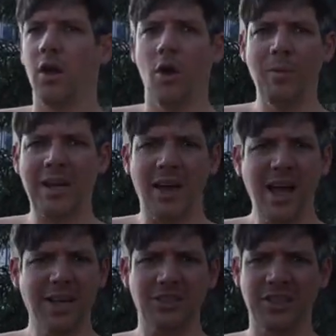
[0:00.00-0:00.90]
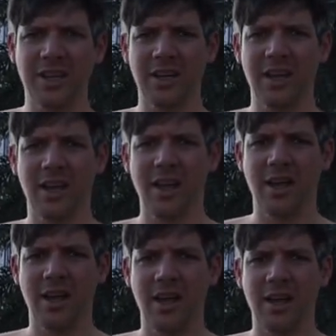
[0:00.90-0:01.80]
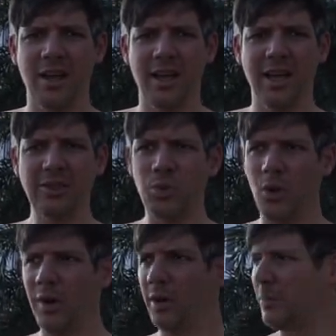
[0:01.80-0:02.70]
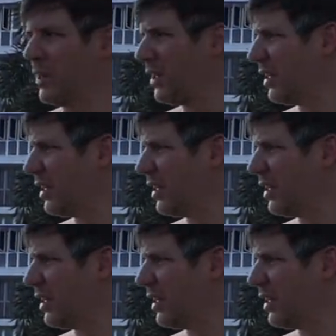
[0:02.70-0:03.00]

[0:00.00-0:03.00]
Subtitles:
Oh my gosh, it's warm.